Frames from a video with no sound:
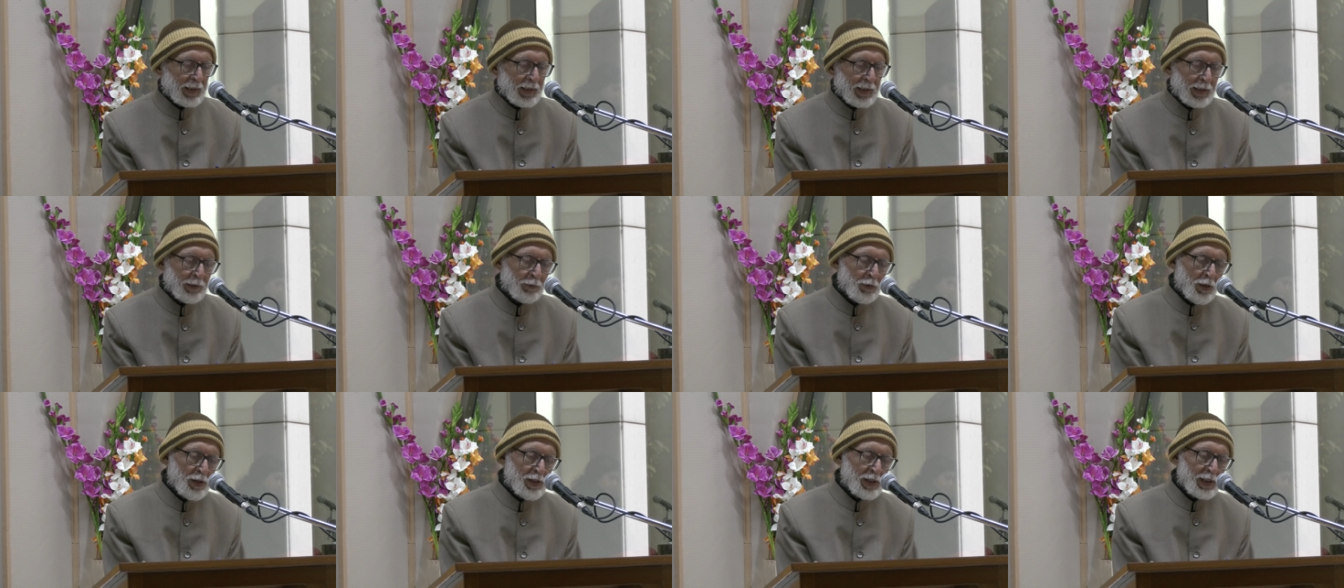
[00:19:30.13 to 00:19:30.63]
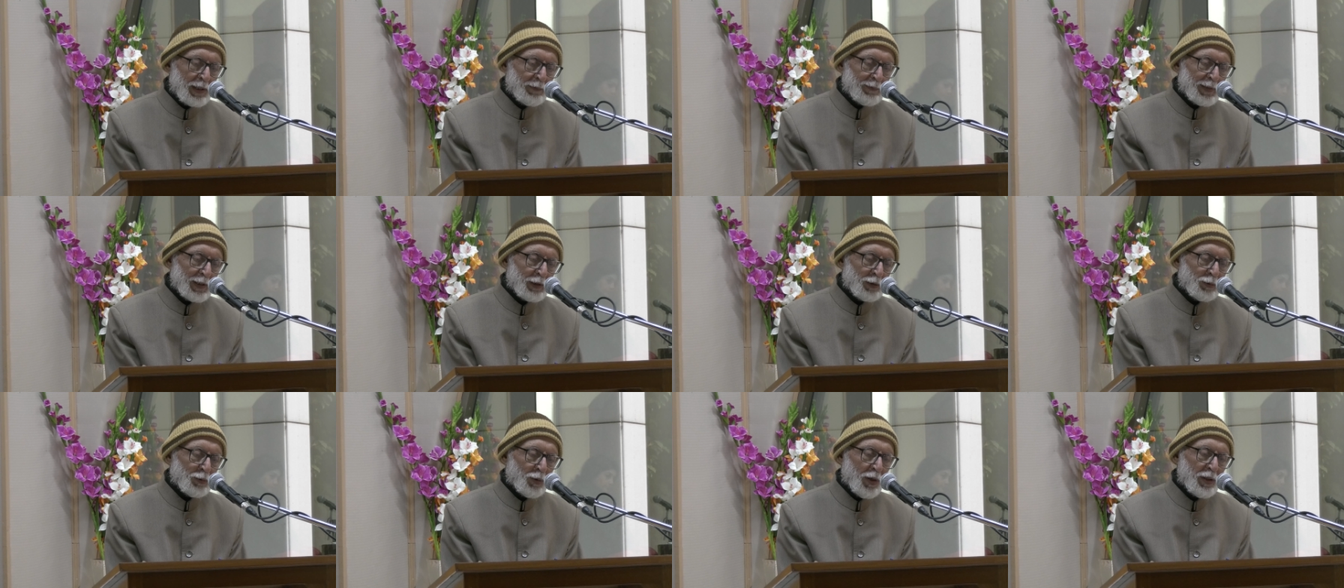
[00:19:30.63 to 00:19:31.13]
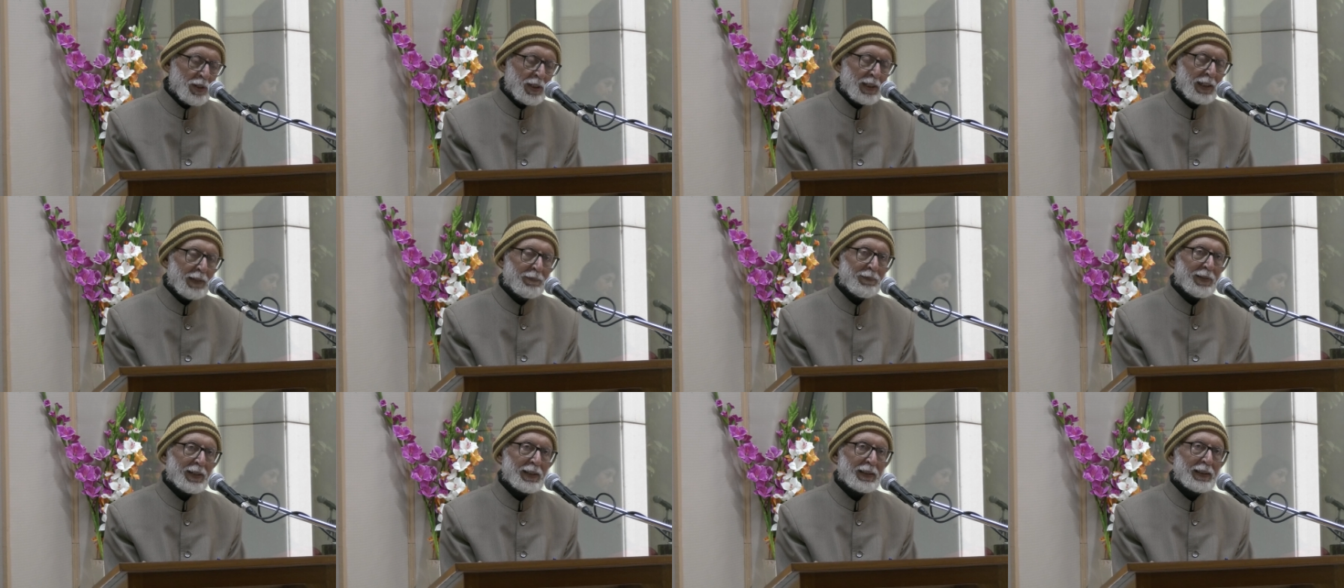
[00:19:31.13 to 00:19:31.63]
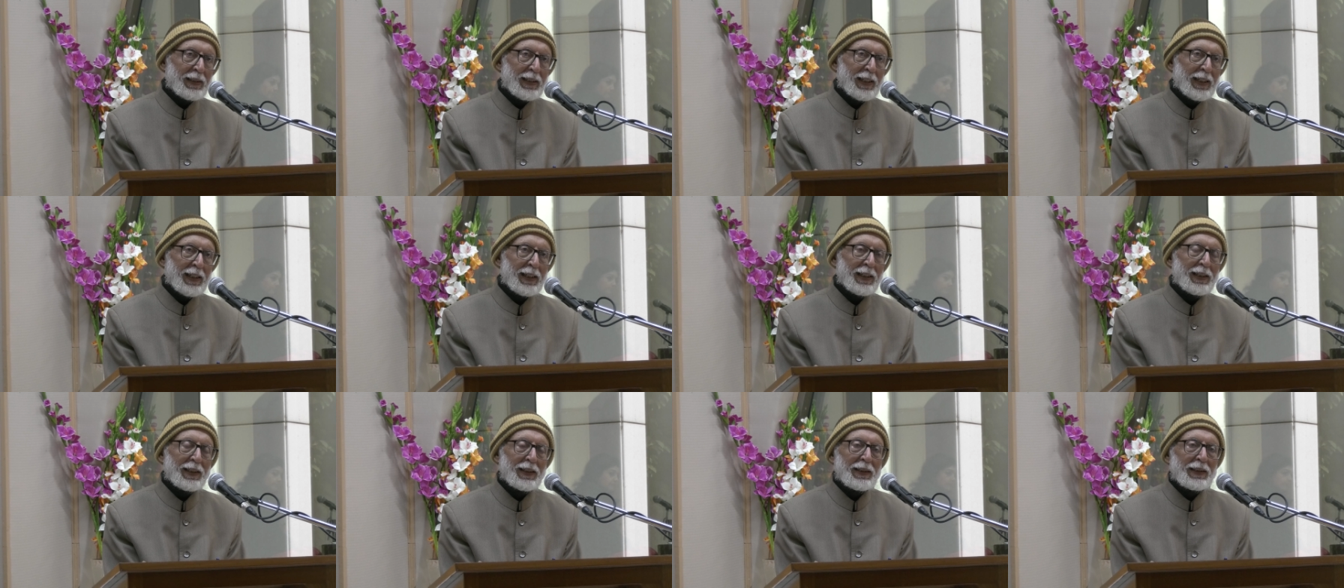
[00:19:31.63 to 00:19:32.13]
he was the one who was given
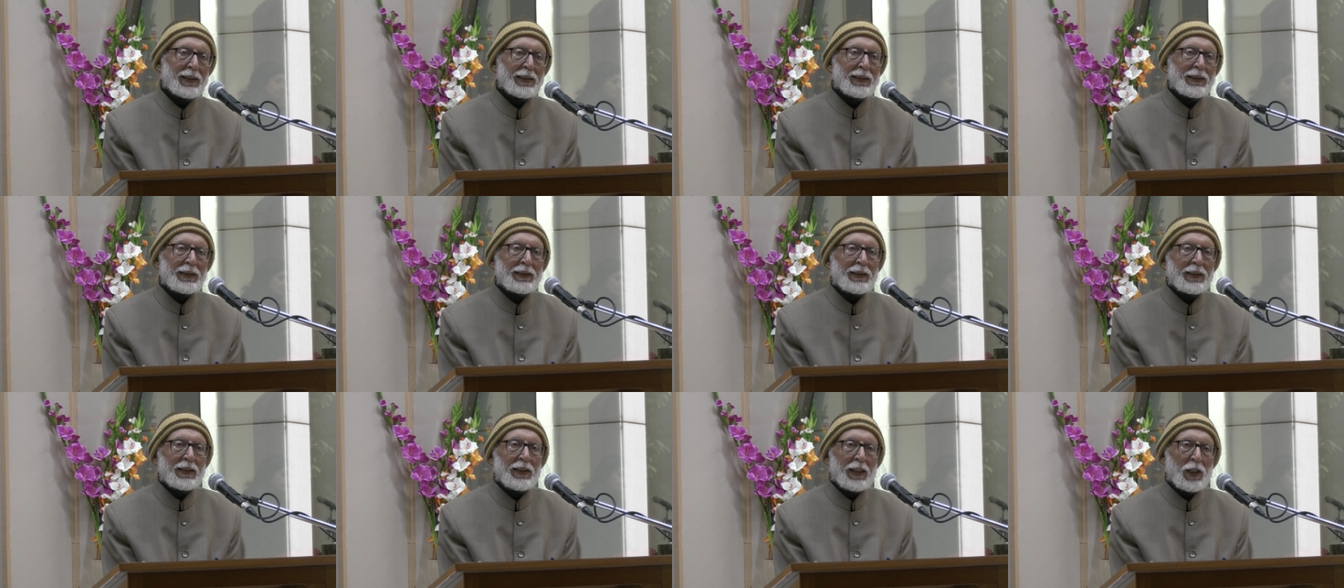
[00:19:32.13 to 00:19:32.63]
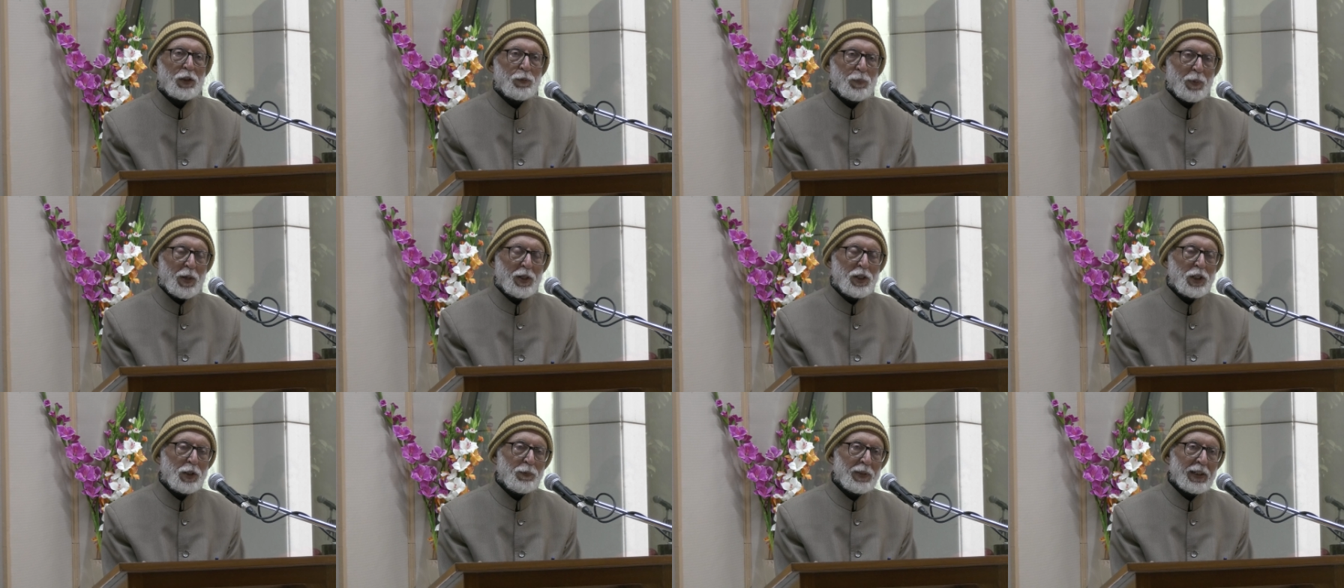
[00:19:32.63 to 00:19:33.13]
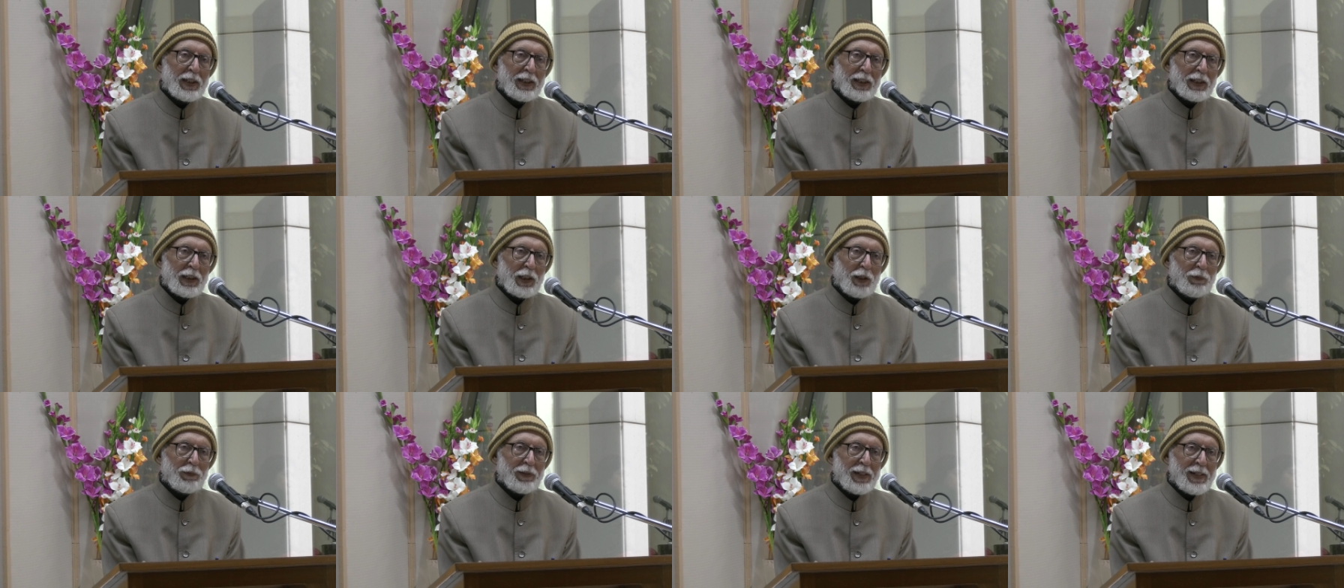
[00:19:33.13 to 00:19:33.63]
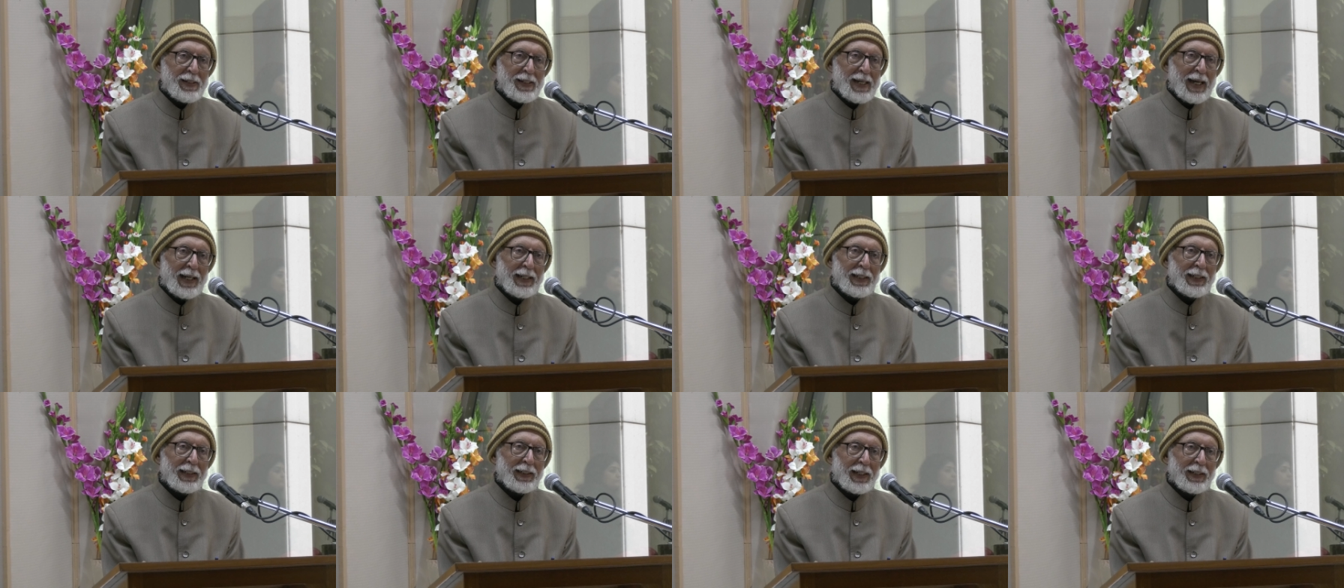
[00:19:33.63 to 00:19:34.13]
the responsibility of
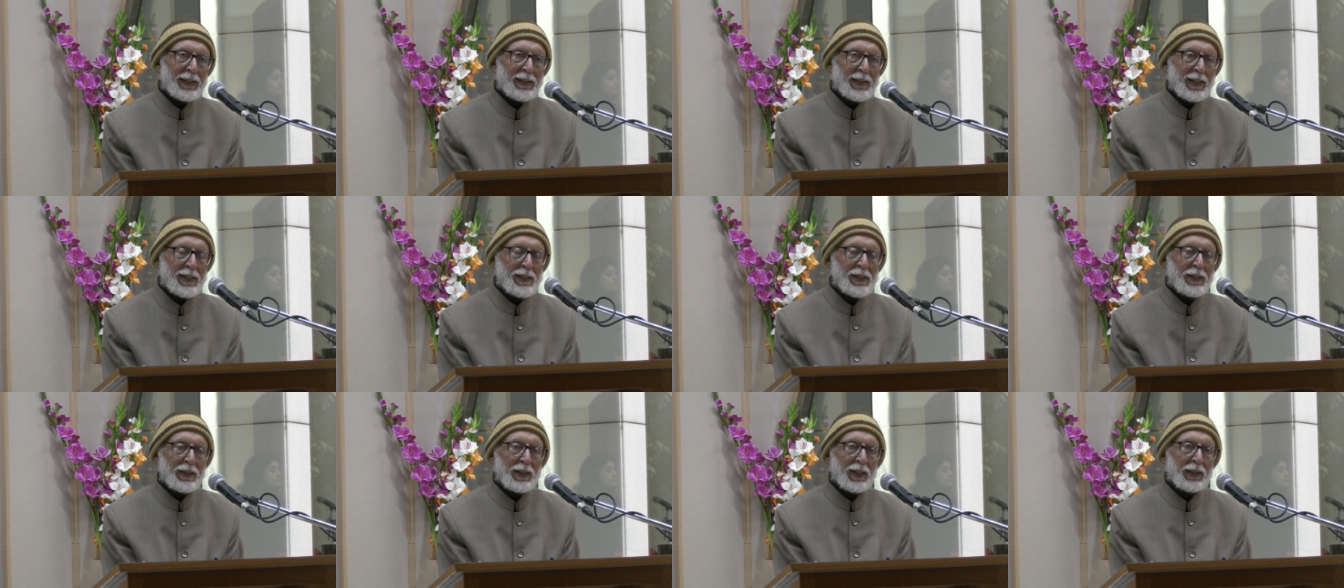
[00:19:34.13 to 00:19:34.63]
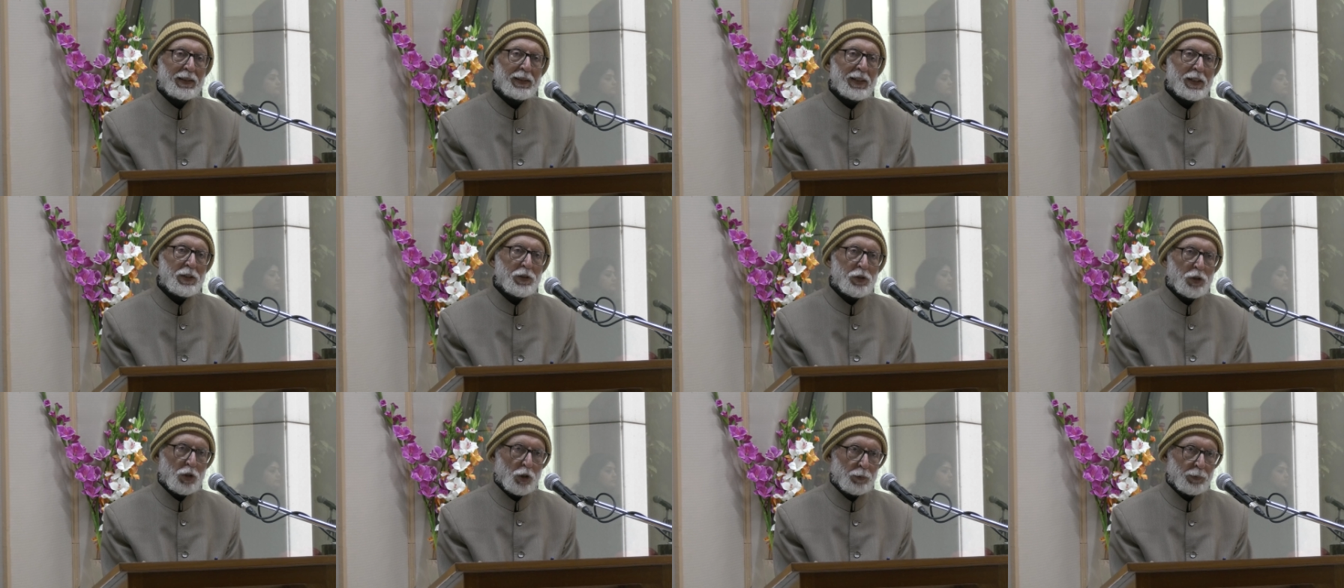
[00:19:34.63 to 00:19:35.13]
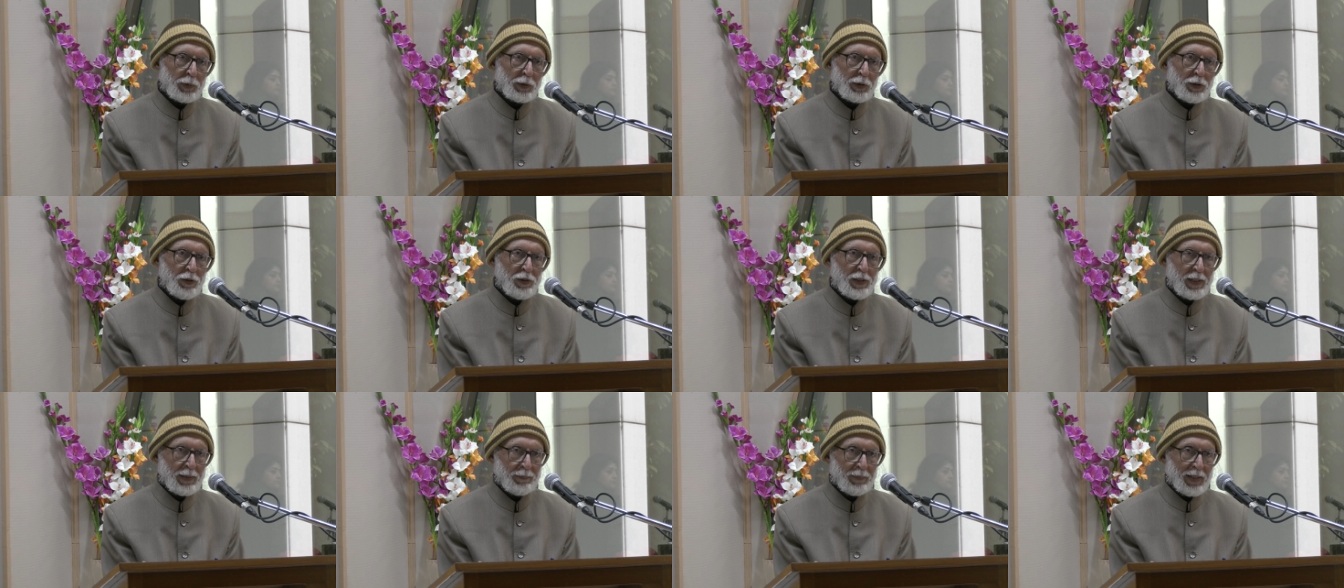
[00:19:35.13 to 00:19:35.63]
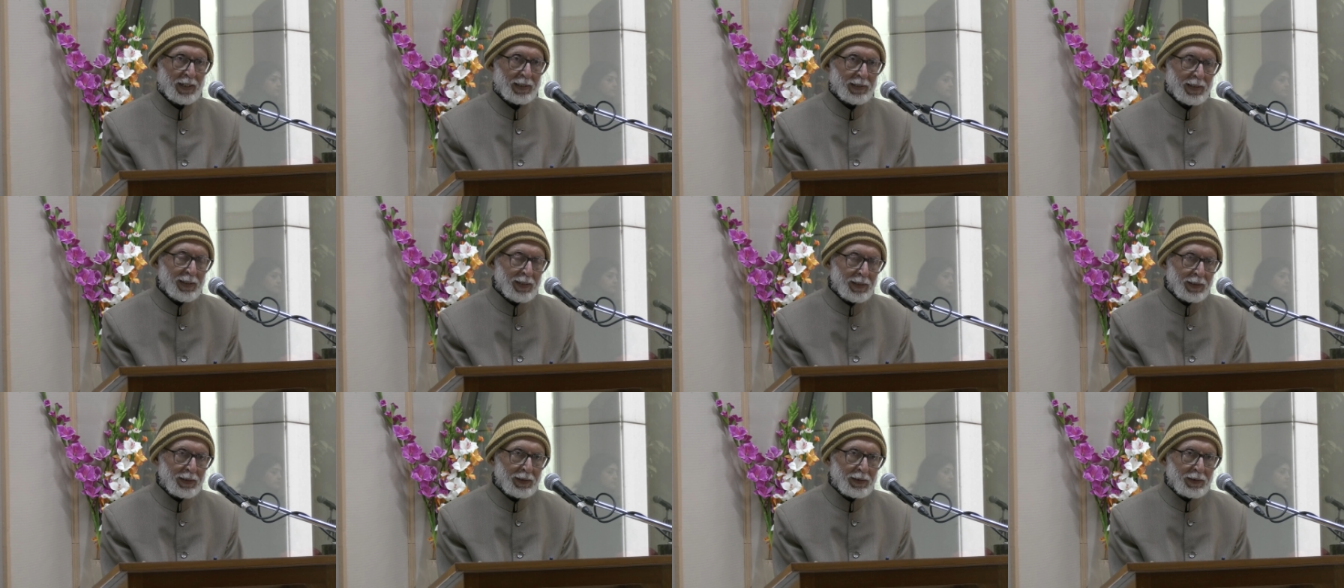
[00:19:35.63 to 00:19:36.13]
designing and constructing Sri Aurobindo's
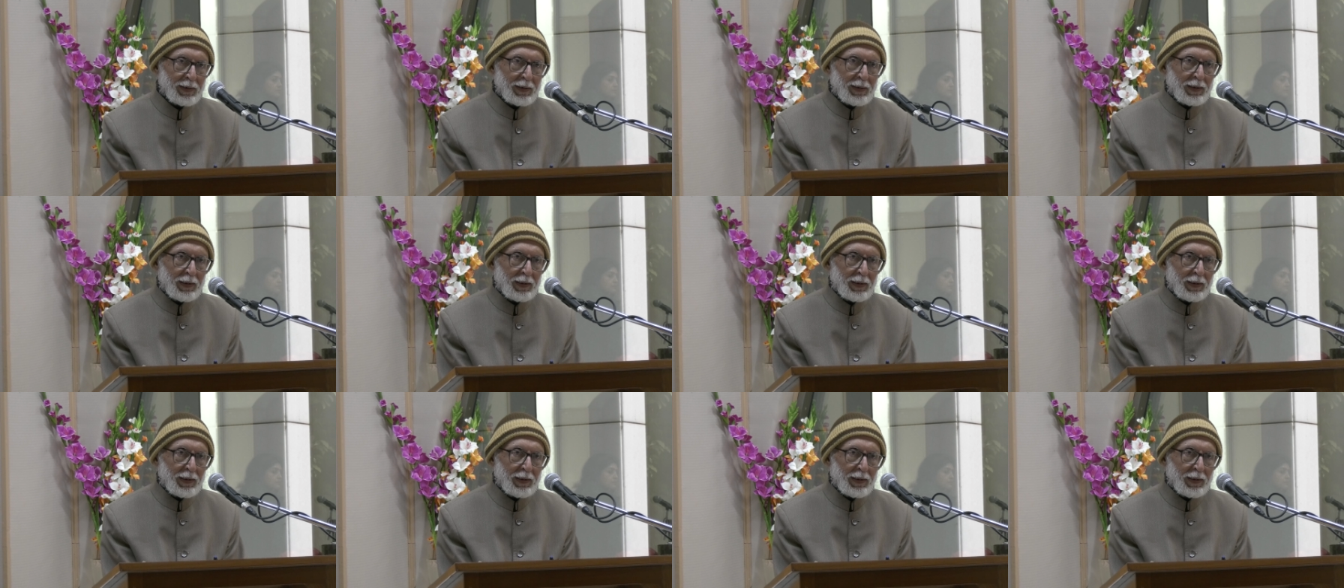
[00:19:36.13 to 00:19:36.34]
Samadhi.